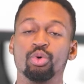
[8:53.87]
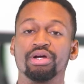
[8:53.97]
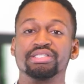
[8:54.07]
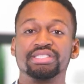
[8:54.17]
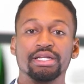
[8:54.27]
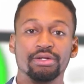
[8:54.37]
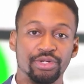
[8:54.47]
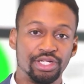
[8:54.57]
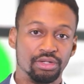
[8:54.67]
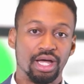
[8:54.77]
or
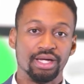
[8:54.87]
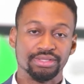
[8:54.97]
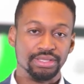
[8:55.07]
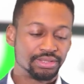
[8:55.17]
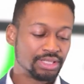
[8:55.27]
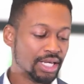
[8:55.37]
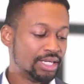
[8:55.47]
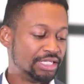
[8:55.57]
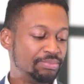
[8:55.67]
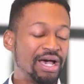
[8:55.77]
accelerate your losses
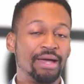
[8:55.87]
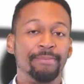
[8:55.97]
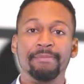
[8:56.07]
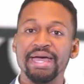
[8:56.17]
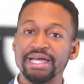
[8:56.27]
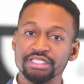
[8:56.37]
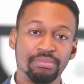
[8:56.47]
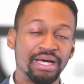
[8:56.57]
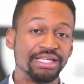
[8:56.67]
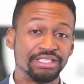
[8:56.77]
is by
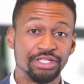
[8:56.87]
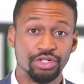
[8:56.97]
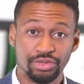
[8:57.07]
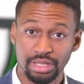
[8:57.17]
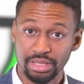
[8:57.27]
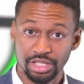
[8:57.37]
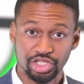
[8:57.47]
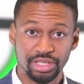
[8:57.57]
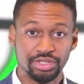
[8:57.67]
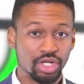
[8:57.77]
maximizing your
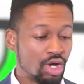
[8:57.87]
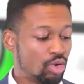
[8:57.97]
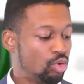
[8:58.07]
deductions